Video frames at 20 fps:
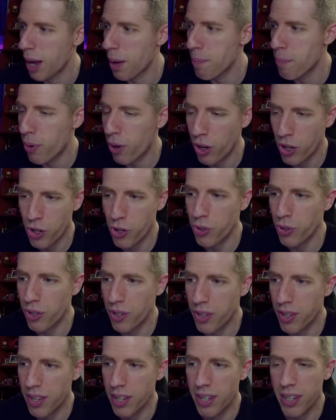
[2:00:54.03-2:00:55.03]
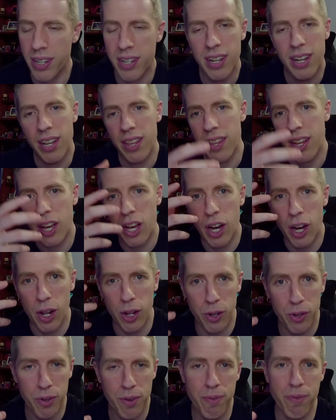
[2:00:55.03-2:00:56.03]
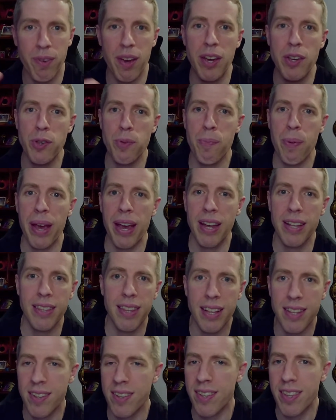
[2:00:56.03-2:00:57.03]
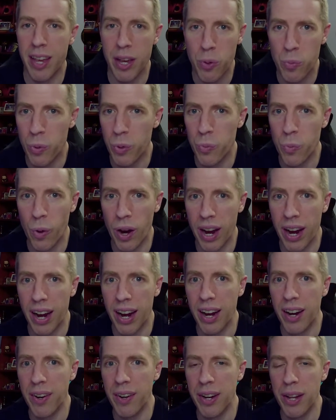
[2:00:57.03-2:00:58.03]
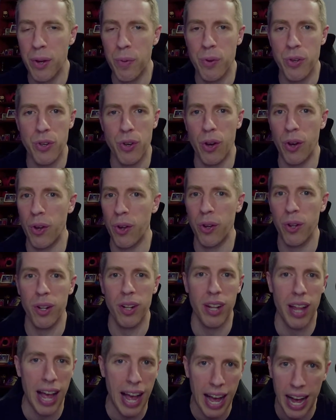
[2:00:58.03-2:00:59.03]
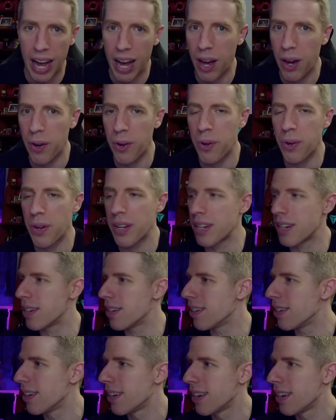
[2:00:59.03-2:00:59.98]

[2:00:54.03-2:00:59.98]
I'm partial to the colored face paint that Sting would wear, and he was all loud, and